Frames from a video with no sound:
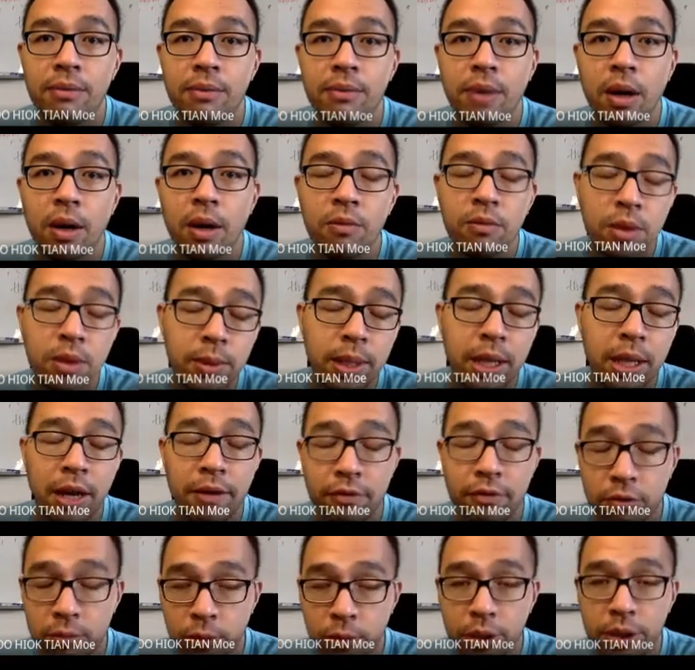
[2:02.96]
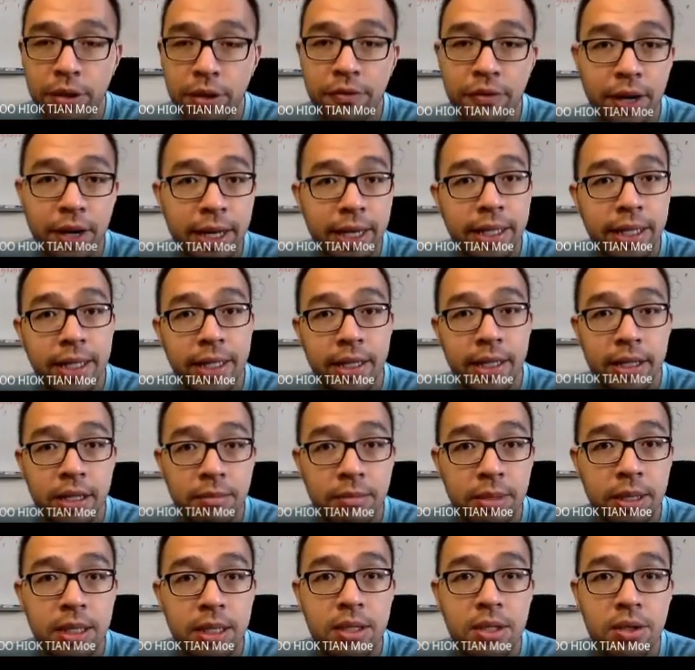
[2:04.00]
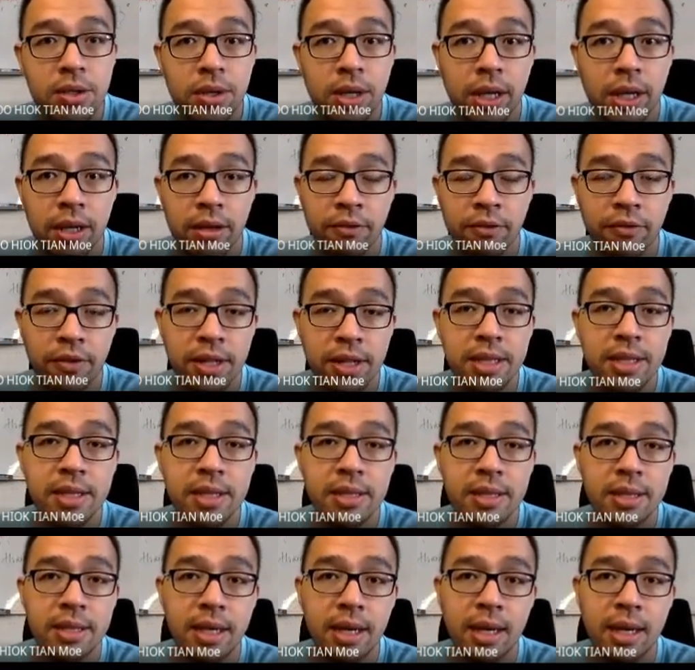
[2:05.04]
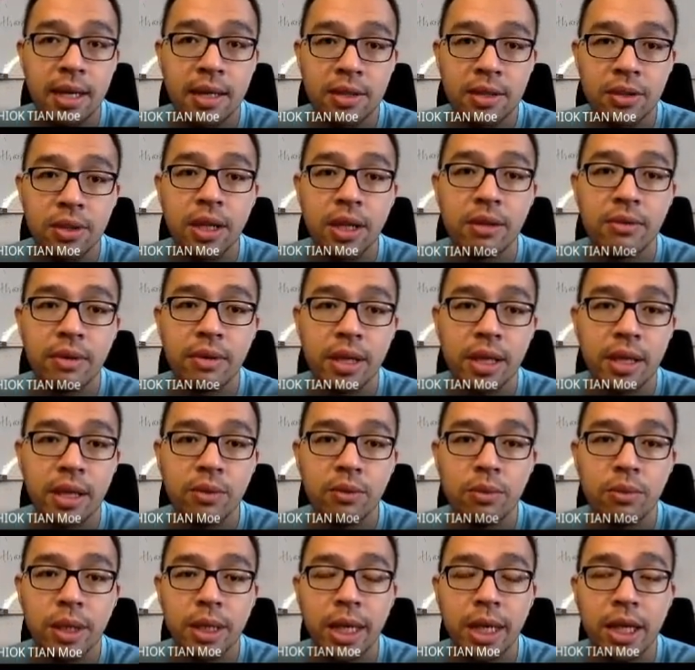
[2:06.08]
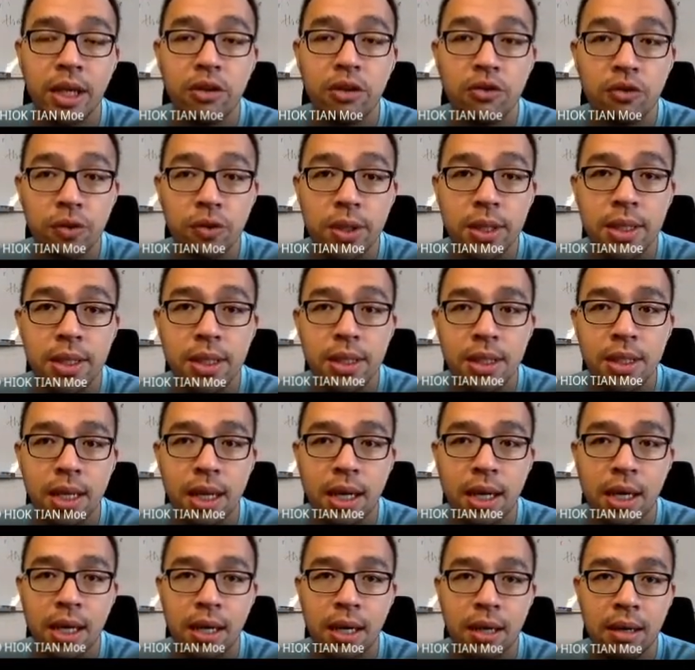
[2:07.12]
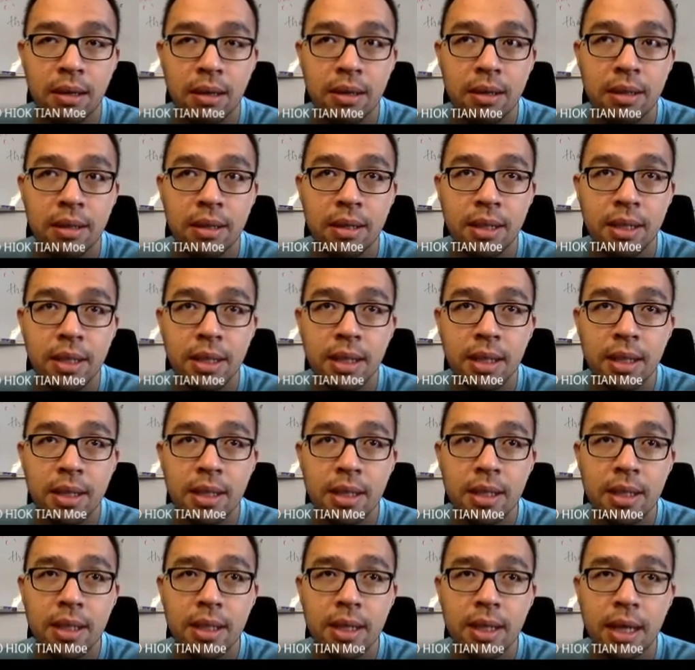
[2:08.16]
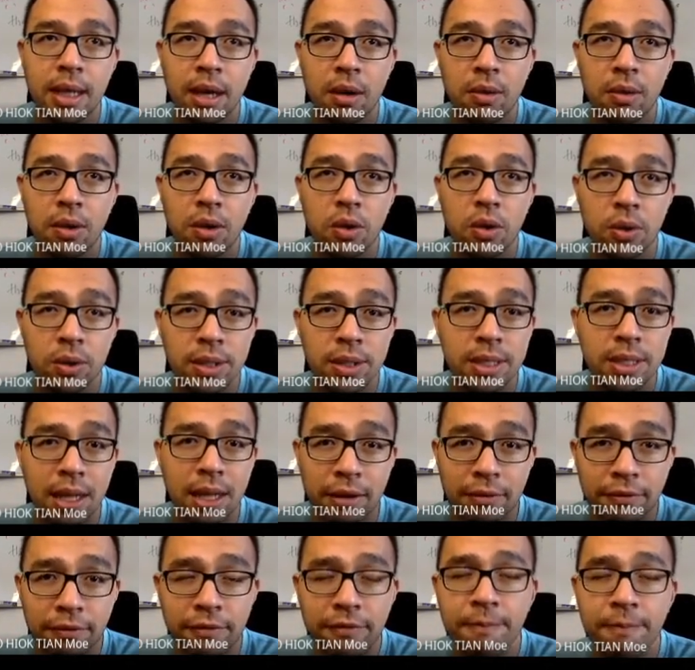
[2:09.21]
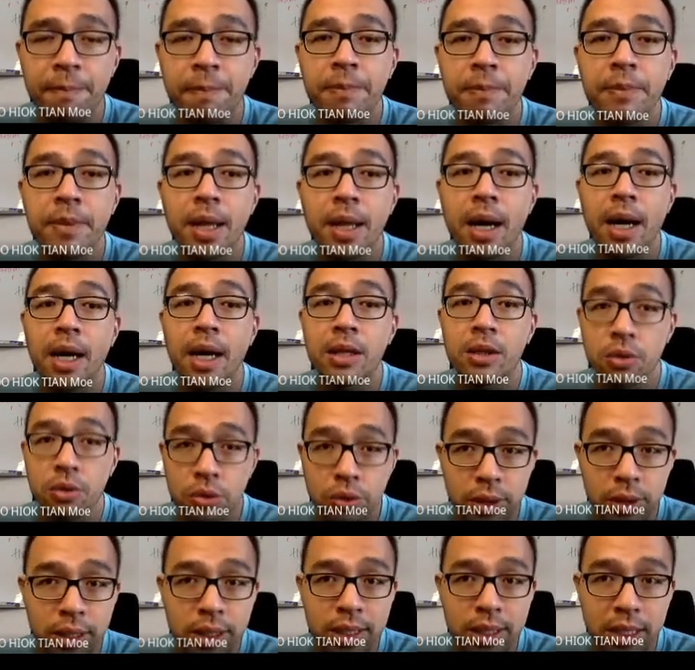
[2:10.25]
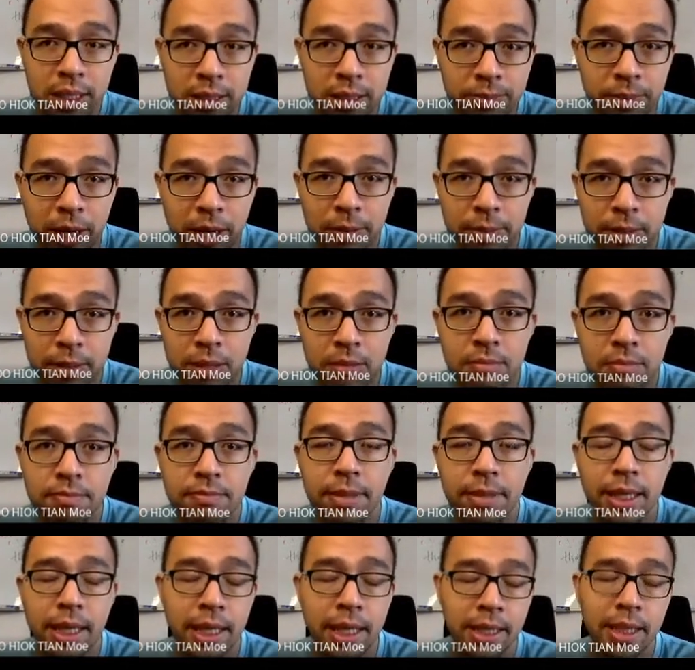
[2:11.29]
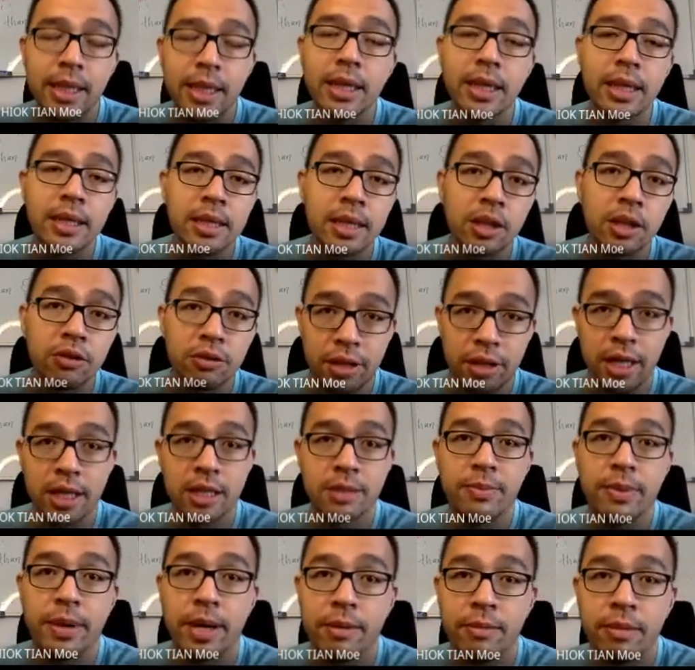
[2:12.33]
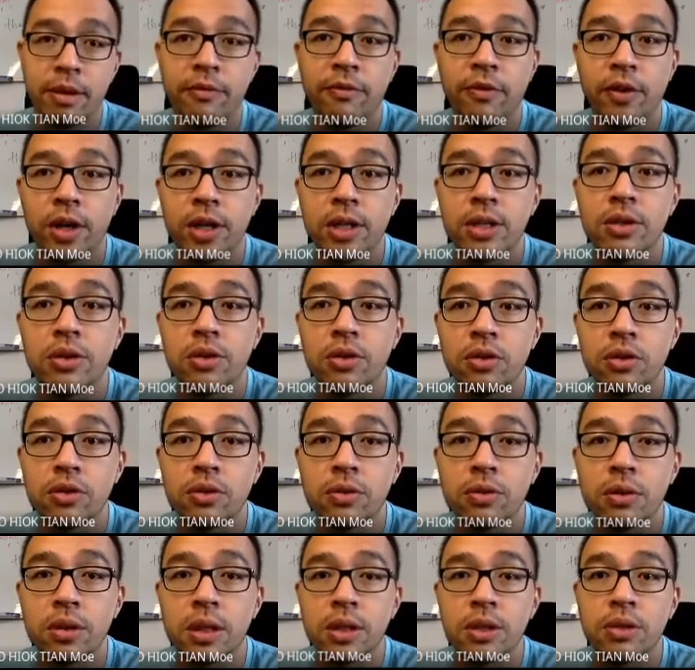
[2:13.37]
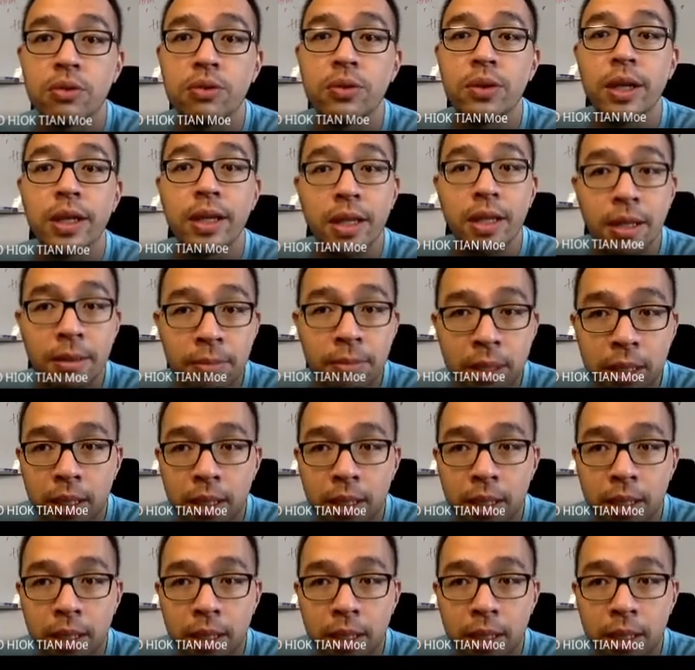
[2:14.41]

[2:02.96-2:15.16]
we will have to modify it a little bit so that it fits, so that we can use our own stuff to do this experiment. But I think it's a good experiment for us to do to determine